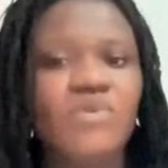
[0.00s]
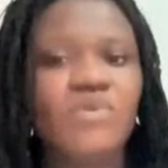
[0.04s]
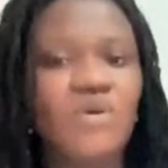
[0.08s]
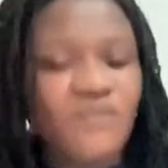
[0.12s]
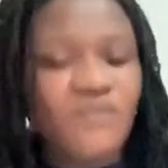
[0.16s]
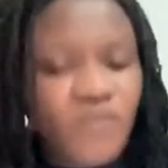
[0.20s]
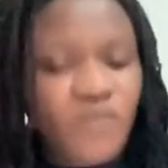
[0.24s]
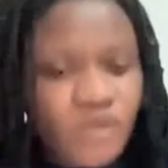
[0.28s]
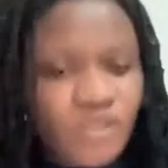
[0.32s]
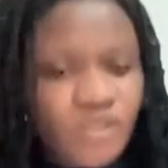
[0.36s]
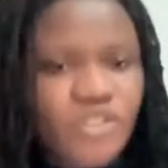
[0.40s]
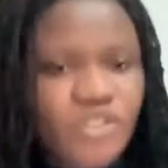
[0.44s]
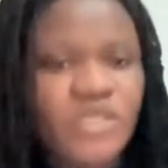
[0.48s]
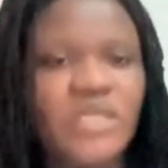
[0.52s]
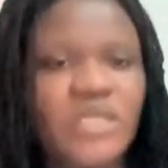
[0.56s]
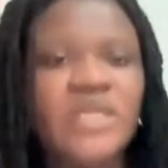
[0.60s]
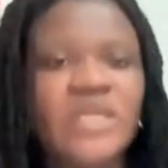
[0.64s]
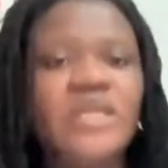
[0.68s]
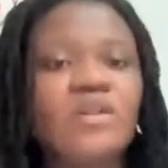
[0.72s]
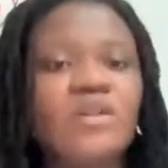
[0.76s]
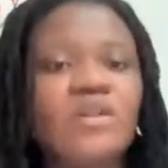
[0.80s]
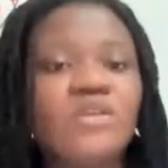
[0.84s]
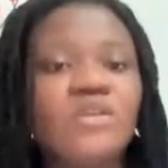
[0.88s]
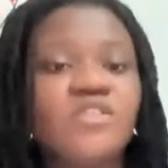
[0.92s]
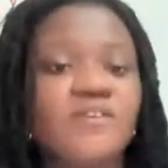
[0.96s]

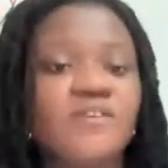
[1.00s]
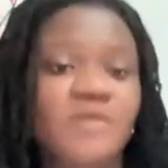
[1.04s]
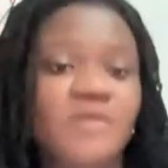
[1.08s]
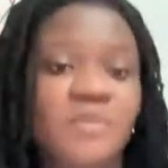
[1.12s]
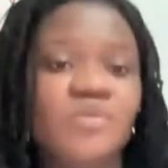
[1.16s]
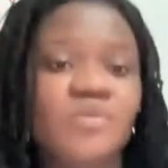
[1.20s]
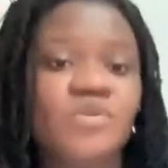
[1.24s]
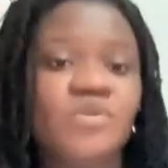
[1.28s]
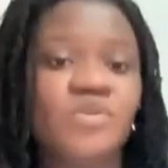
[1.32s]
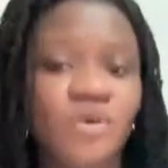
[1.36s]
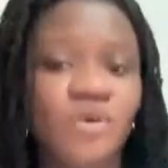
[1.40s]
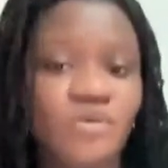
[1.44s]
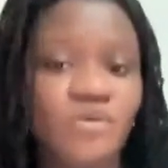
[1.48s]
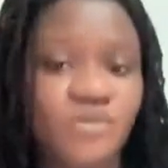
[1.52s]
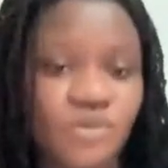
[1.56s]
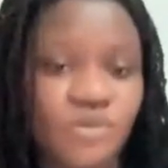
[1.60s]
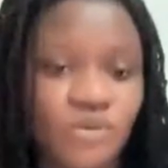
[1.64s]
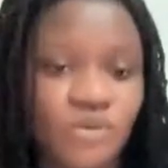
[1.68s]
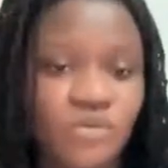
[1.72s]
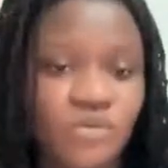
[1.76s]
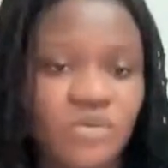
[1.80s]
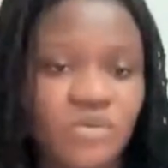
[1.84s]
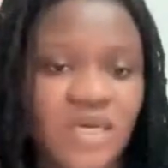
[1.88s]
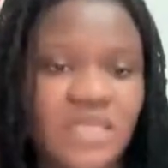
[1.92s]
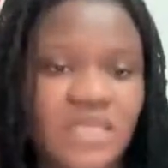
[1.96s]
Unfortunately, a lot of people don't
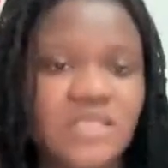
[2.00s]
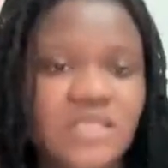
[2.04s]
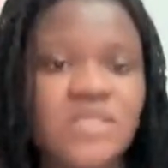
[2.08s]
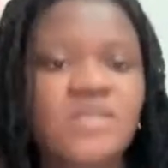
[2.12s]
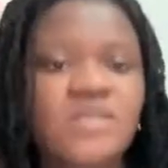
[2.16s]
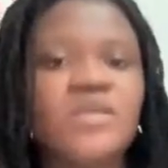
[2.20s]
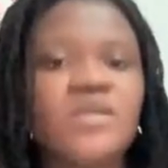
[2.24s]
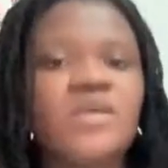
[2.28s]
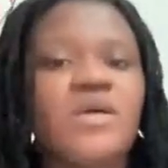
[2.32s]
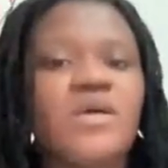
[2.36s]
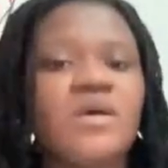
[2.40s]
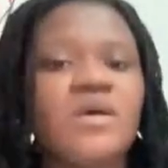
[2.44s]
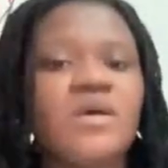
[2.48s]
know that.